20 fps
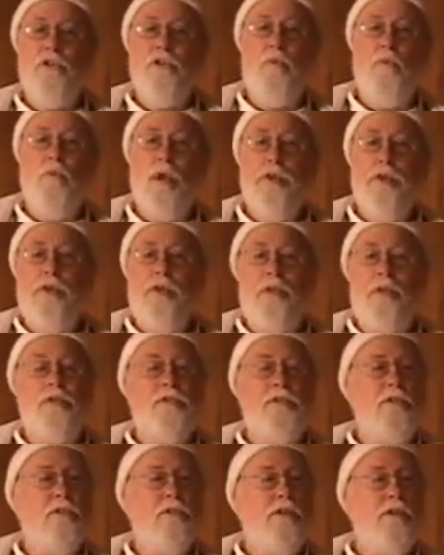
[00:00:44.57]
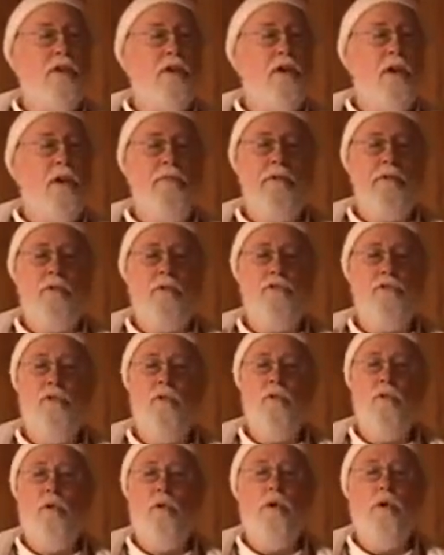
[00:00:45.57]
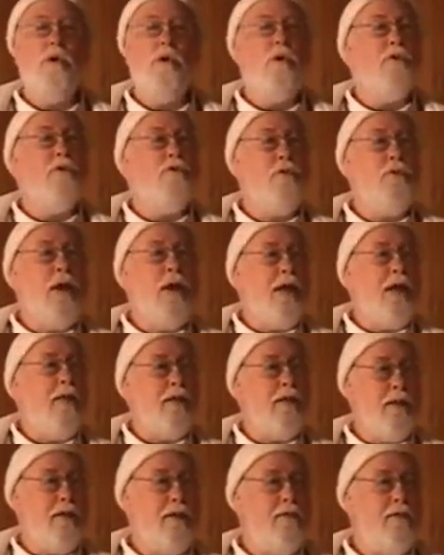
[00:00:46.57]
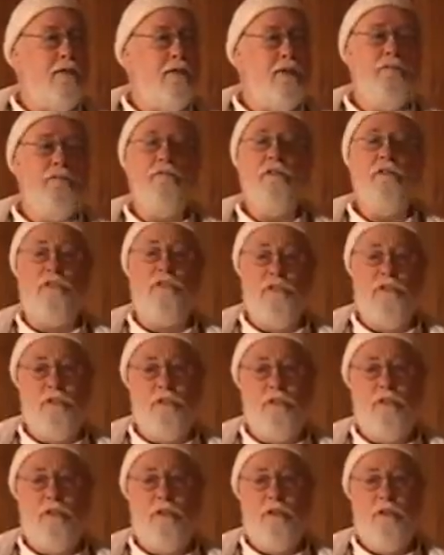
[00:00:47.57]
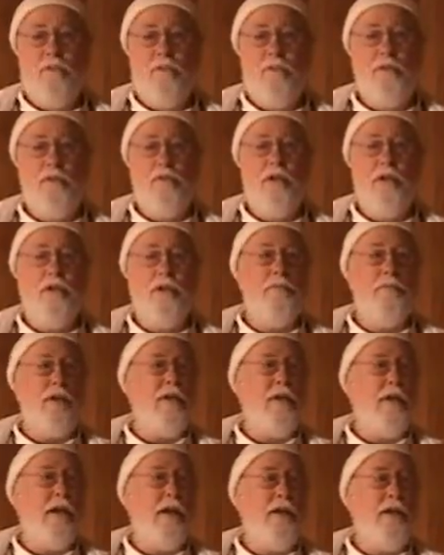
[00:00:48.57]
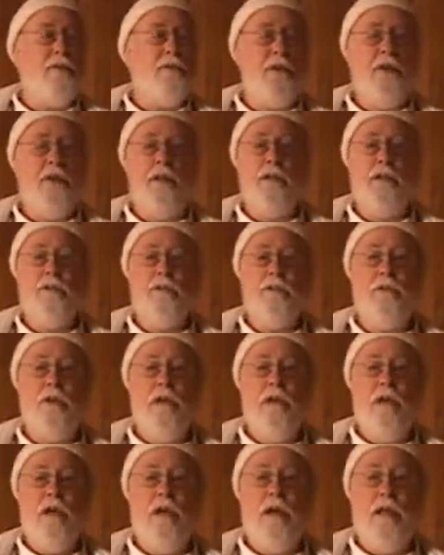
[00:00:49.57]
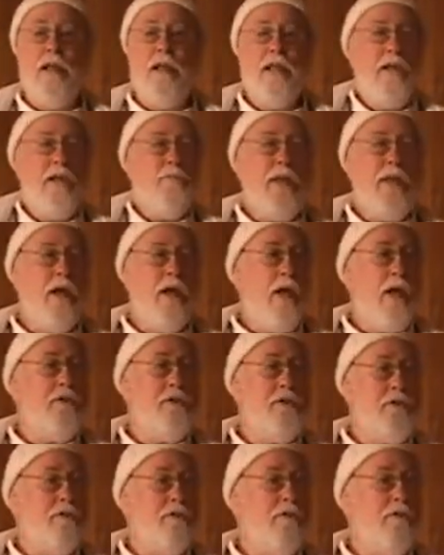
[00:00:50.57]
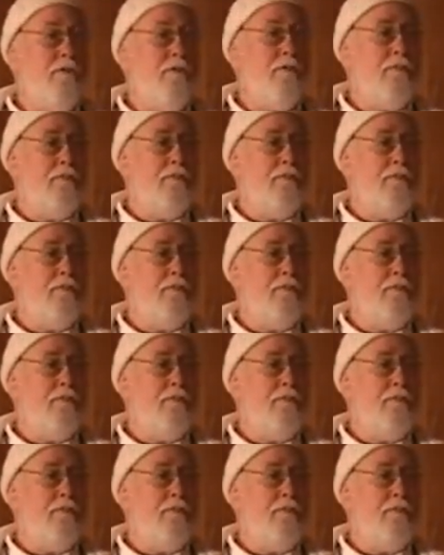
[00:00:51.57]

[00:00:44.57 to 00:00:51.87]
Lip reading: into oneness, and there's no longer duality or differences between me and anything else, I can't be conscious.